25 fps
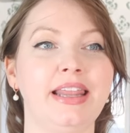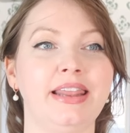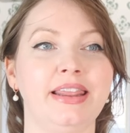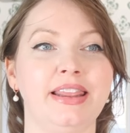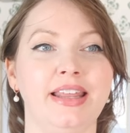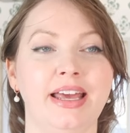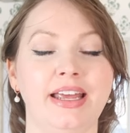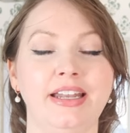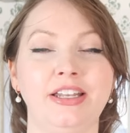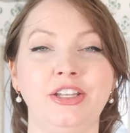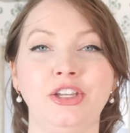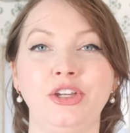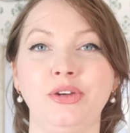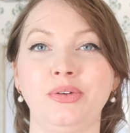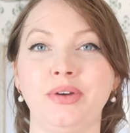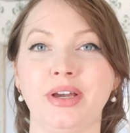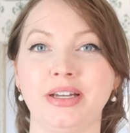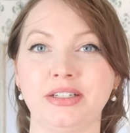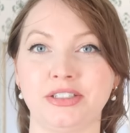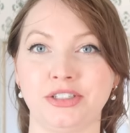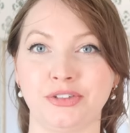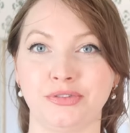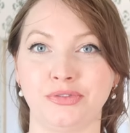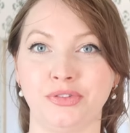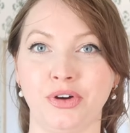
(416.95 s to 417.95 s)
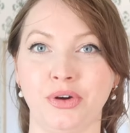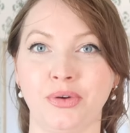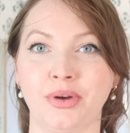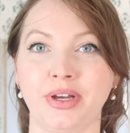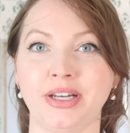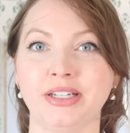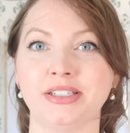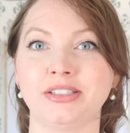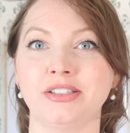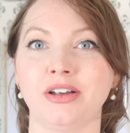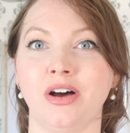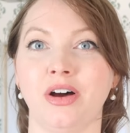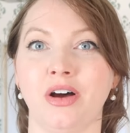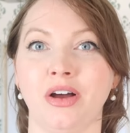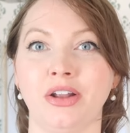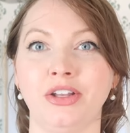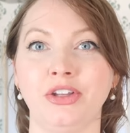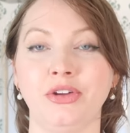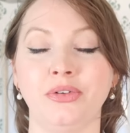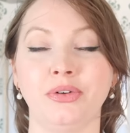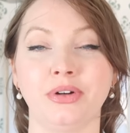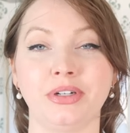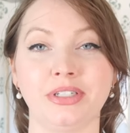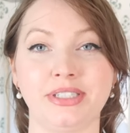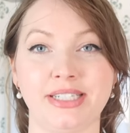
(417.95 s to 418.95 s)
then you get to focus
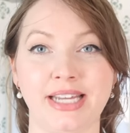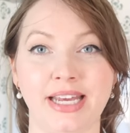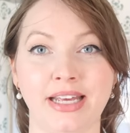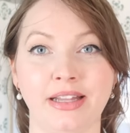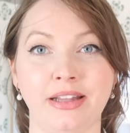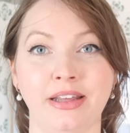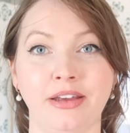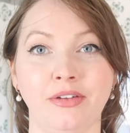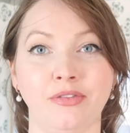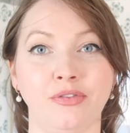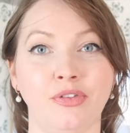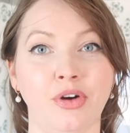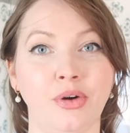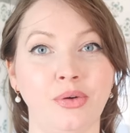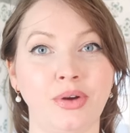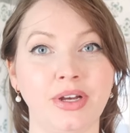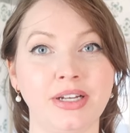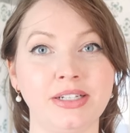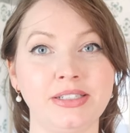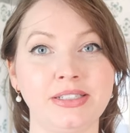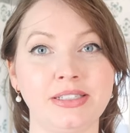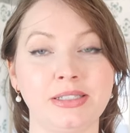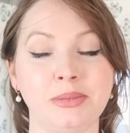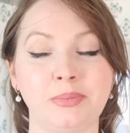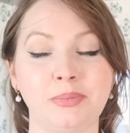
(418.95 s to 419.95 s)
on your daily focus